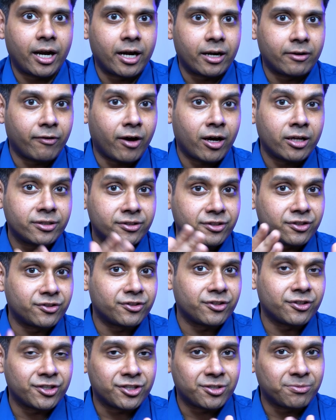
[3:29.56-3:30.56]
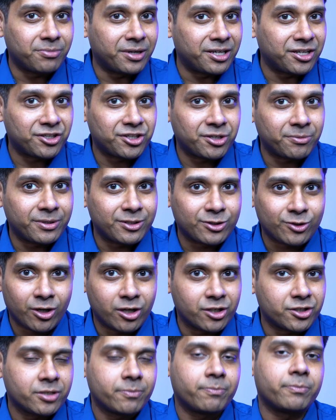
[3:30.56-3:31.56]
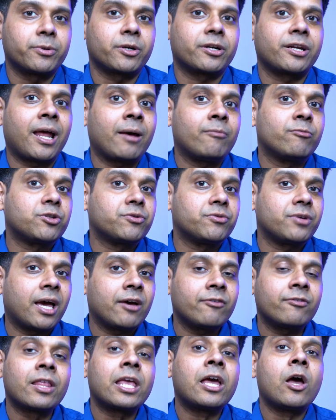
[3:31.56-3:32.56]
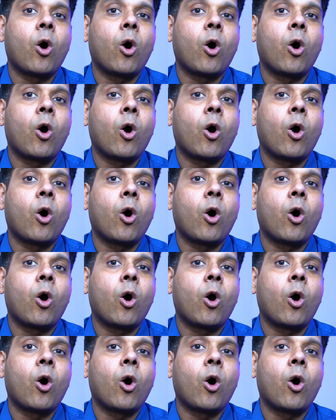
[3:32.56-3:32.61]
Advanced Research Mentorship and Scholarship Program, which we have,